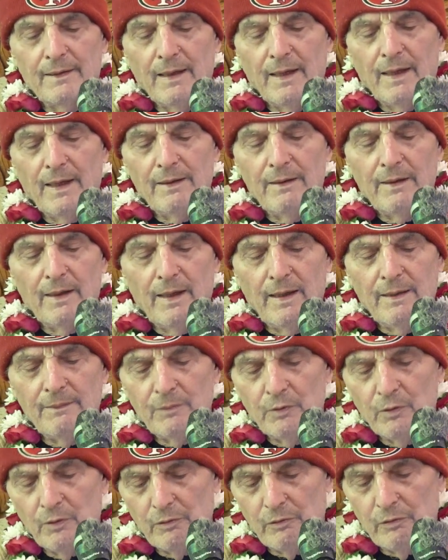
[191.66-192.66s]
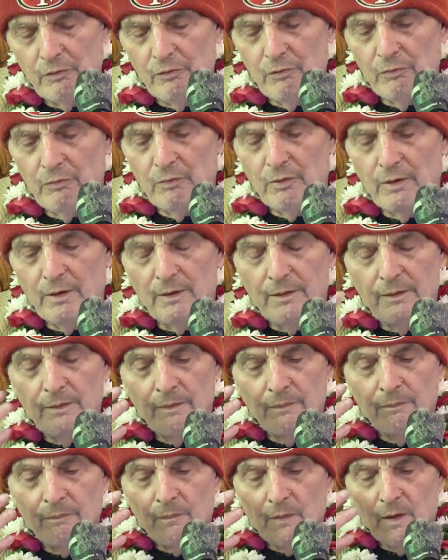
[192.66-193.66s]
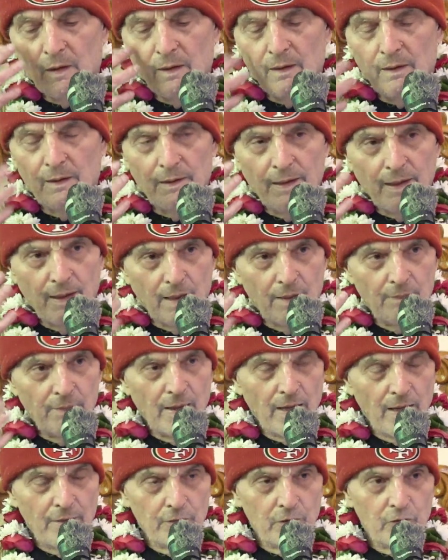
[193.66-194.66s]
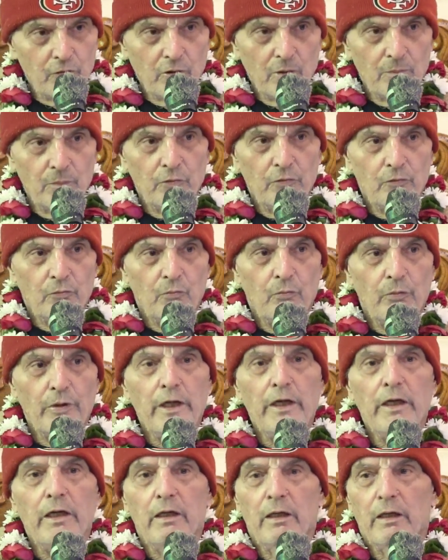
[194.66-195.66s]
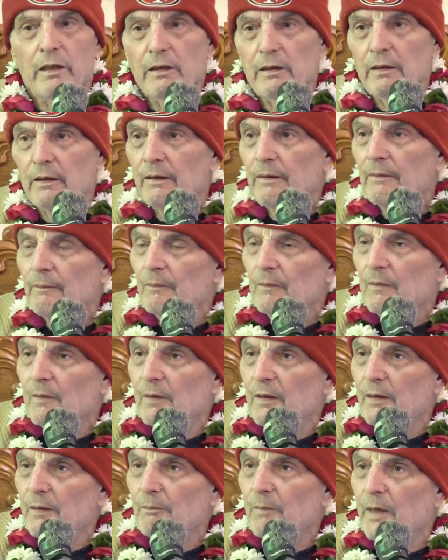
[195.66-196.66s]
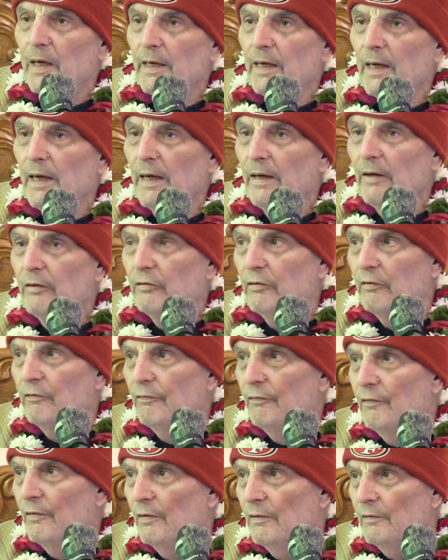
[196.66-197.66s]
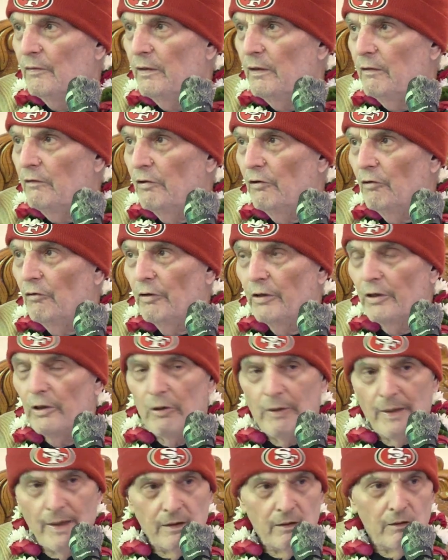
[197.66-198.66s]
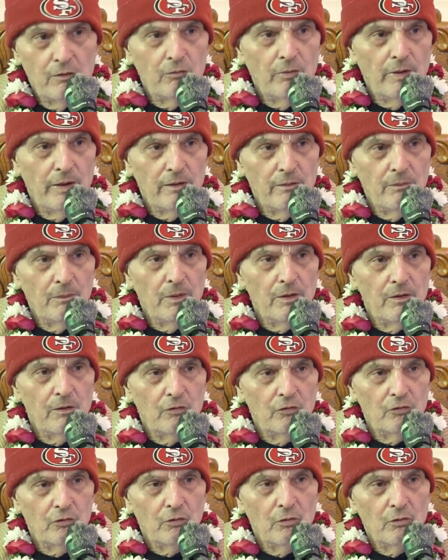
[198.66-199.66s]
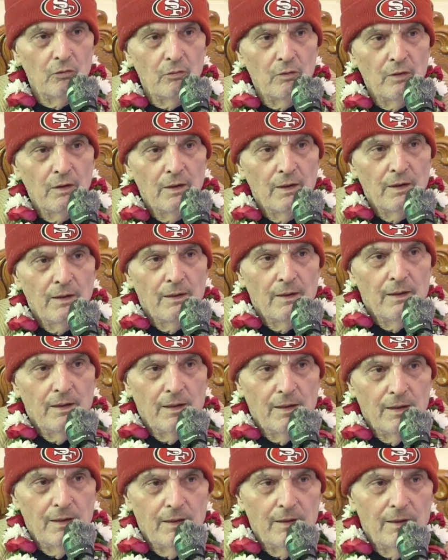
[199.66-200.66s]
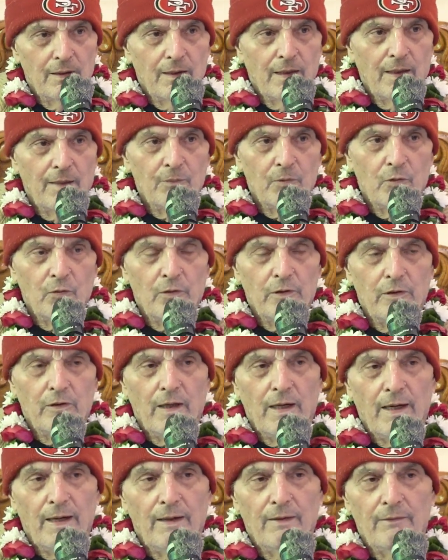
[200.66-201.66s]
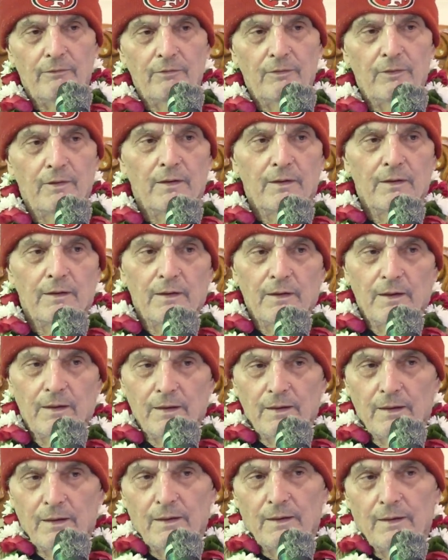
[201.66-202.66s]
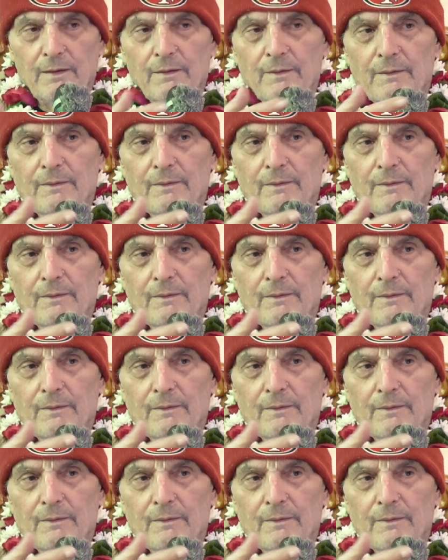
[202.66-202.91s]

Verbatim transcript: I, am going to, uh, uh, I'm having troubles reading. My eyes have deteriorated quite a bit, so uh, I'm going to have uh,